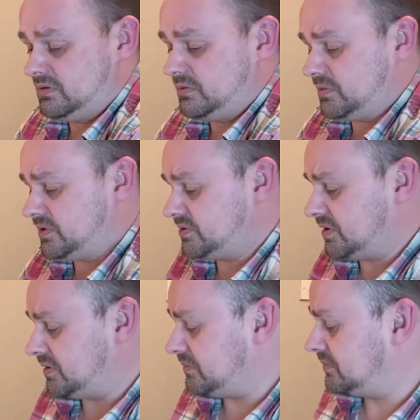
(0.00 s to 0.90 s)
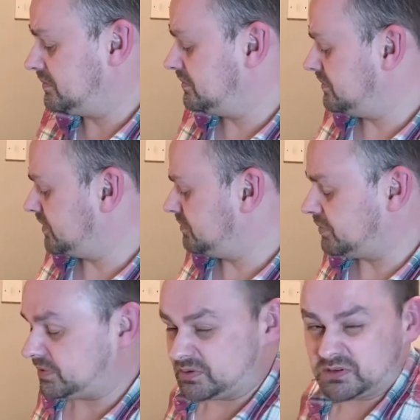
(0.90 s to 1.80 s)
which is
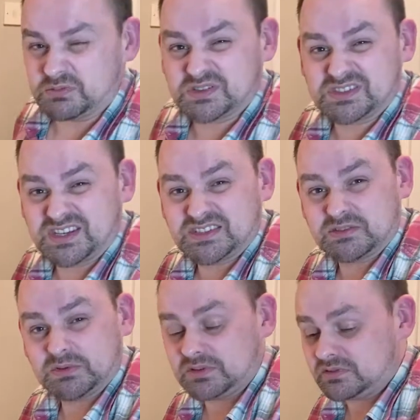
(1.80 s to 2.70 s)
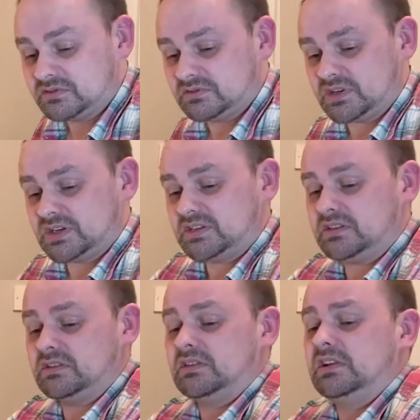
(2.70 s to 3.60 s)
probably not the most sensible
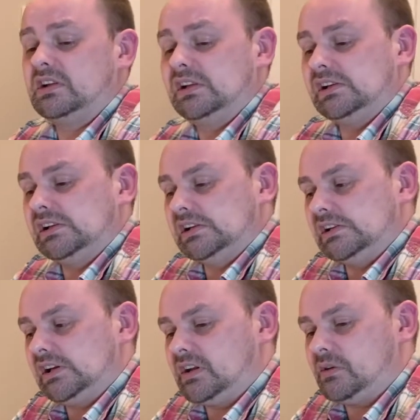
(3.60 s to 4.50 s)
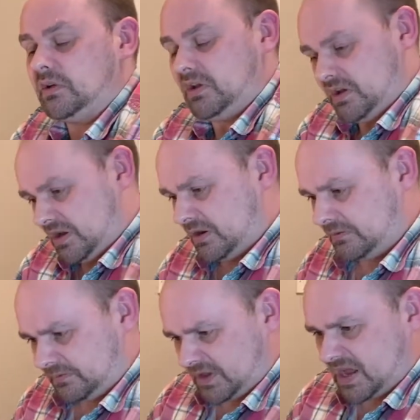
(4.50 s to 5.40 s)
idea. And then in a
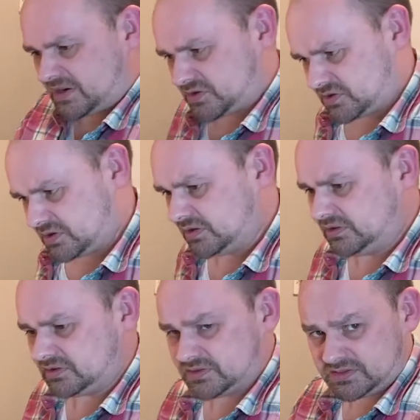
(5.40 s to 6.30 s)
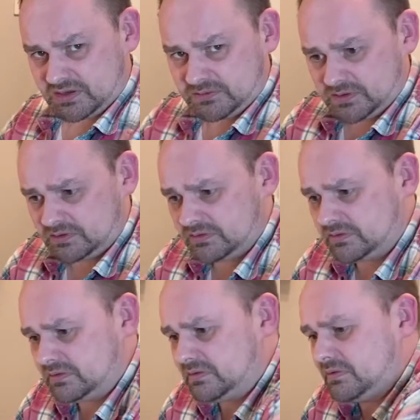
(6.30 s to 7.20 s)
flash, you discover
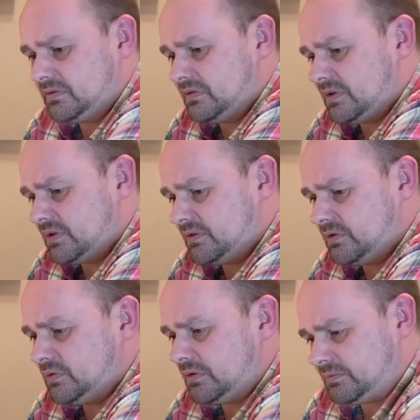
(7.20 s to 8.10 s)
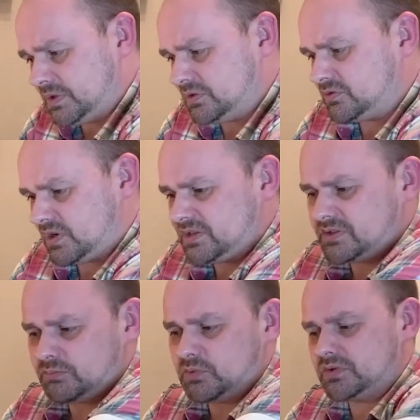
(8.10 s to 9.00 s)
that you have been
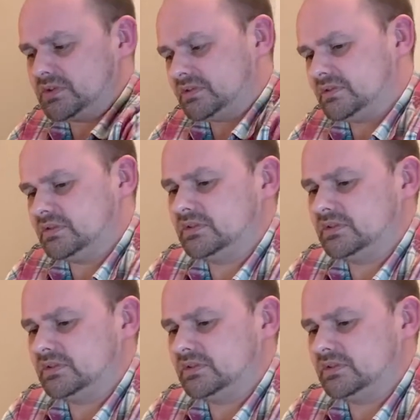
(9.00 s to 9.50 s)
transported